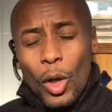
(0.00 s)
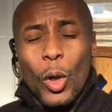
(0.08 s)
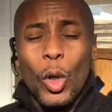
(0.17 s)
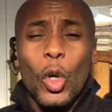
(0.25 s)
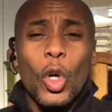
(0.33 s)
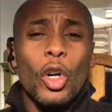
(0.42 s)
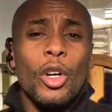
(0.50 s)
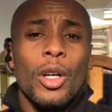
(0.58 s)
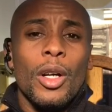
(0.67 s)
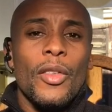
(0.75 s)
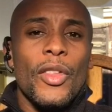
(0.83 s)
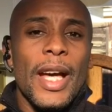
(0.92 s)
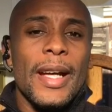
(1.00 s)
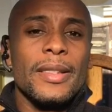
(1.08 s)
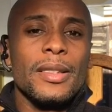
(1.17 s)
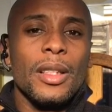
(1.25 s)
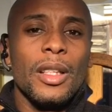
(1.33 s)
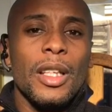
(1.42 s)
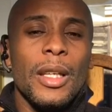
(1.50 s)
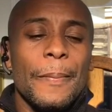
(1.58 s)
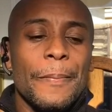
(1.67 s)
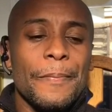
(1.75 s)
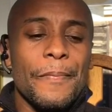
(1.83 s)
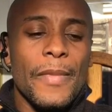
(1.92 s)
or that
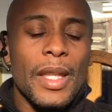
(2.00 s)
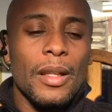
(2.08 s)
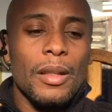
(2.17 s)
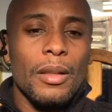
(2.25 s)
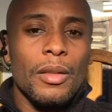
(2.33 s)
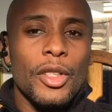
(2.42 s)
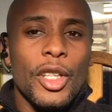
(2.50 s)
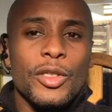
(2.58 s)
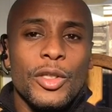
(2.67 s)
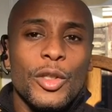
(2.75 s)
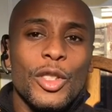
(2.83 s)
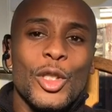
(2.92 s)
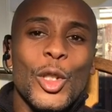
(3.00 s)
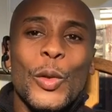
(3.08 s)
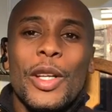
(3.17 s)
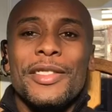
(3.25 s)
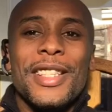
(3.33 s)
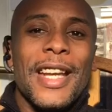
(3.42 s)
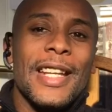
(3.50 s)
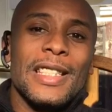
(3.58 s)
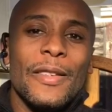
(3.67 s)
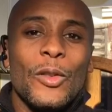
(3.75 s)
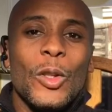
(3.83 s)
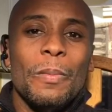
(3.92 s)
the 2
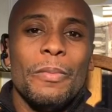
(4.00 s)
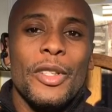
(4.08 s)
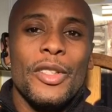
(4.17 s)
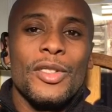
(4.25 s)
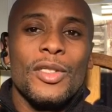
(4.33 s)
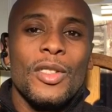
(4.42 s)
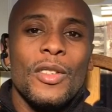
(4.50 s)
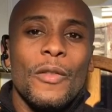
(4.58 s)
consecutive numbers